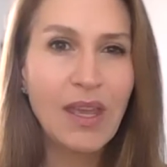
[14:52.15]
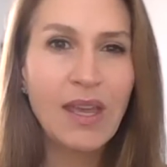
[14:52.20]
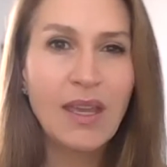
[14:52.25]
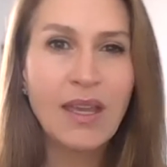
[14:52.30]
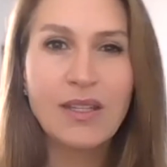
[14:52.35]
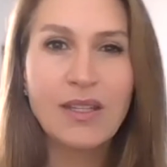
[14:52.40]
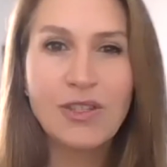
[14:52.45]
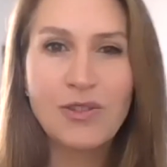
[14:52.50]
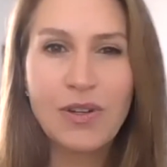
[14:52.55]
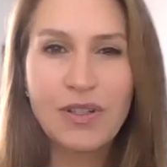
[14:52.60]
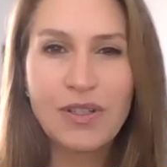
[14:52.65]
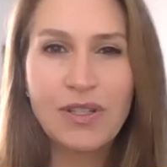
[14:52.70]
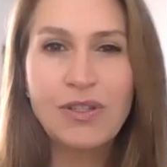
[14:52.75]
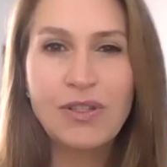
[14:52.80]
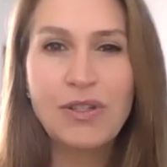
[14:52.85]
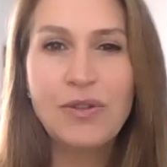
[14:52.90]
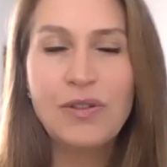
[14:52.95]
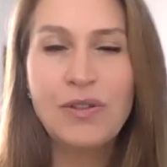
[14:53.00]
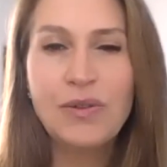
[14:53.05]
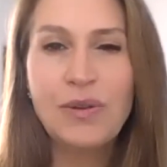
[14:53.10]
constructing
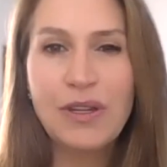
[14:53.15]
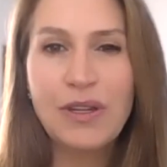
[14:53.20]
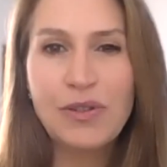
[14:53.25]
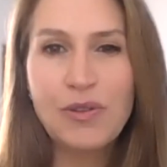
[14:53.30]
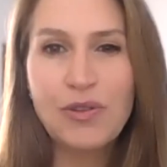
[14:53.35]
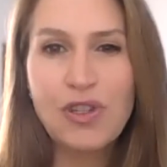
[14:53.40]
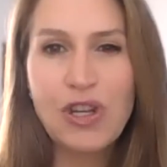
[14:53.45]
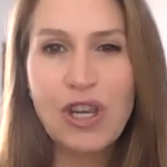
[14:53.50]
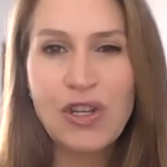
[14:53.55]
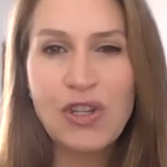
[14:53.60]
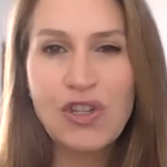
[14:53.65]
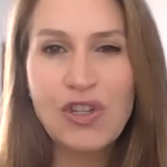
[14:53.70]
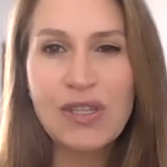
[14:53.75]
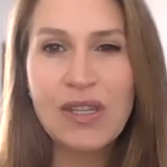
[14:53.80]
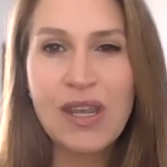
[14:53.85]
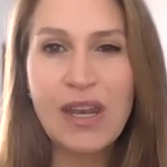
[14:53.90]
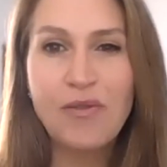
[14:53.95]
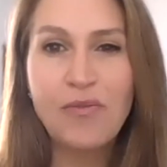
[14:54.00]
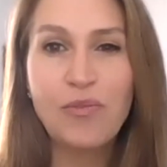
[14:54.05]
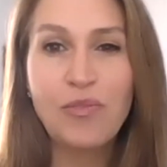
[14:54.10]
2 new interchanges
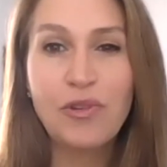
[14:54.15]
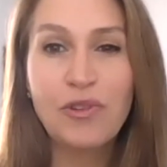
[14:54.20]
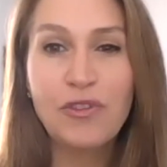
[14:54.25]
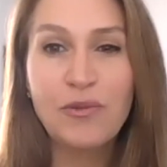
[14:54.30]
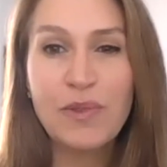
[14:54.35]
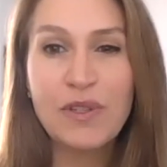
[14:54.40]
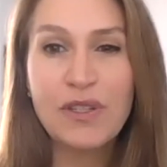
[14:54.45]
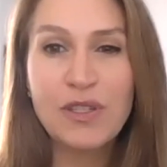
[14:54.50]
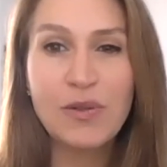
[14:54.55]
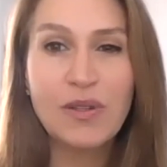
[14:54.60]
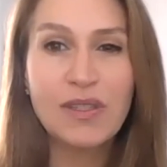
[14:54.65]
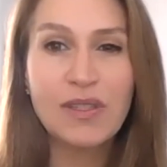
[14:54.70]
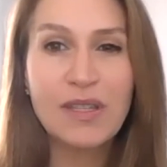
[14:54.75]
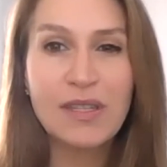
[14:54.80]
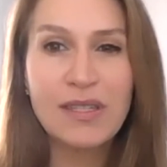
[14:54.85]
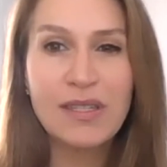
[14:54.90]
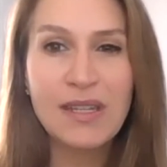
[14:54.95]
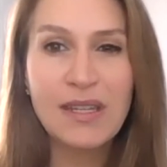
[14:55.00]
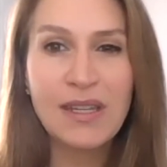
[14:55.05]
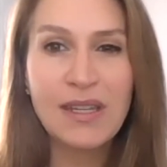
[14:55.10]
and improvements to
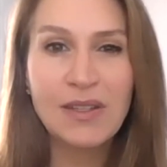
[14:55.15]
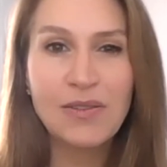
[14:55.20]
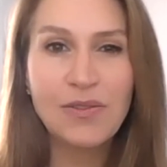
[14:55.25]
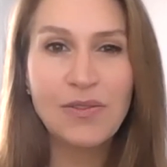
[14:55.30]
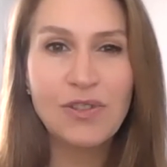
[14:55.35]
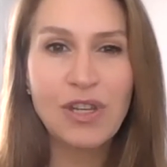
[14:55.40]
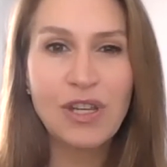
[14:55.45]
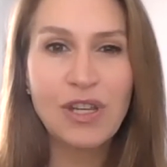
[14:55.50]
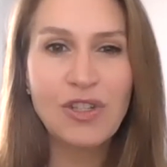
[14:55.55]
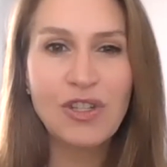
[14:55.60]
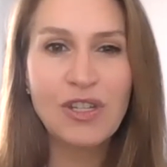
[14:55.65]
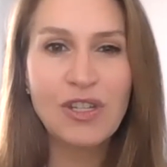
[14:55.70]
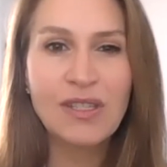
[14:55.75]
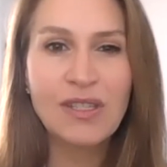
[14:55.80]
existing interchanges,